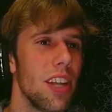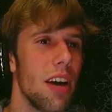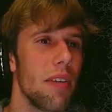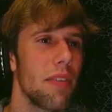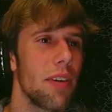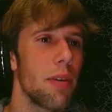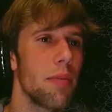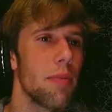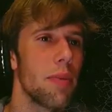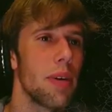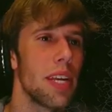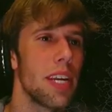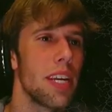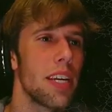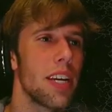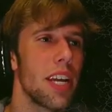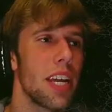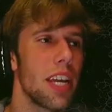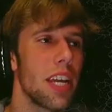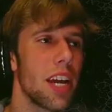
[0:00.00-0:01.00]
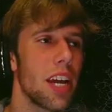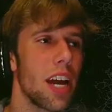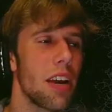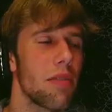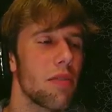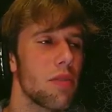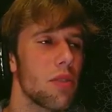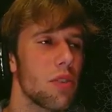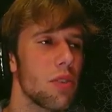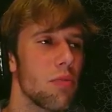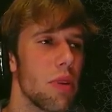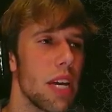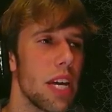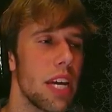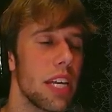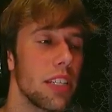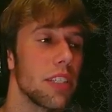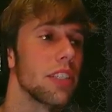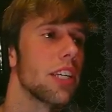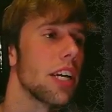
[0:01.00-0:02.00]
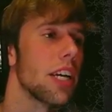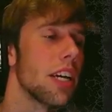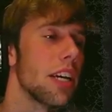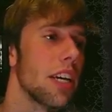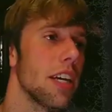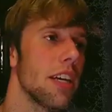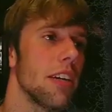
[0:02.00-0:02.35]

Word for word: you're loving him and, in kind of man, you're